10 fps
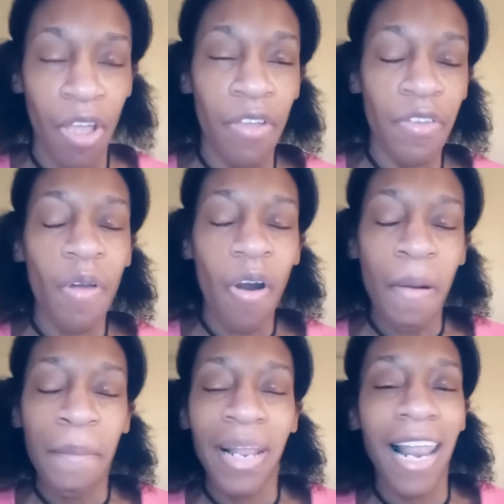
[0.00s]
You
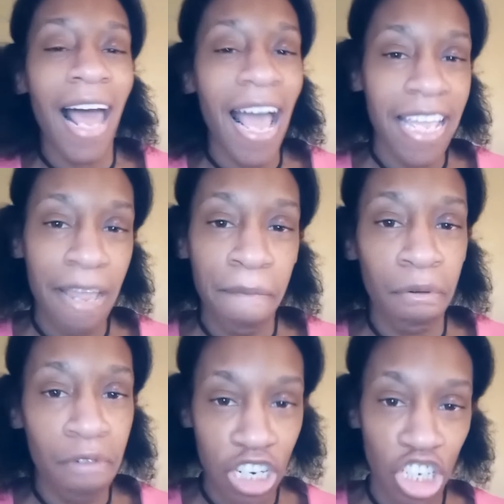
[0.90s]
are applying
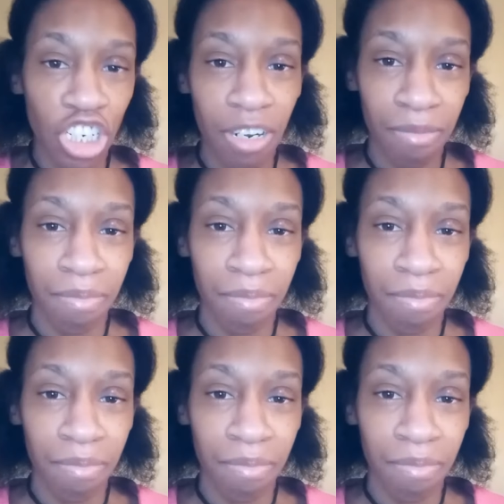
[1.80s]
pressure.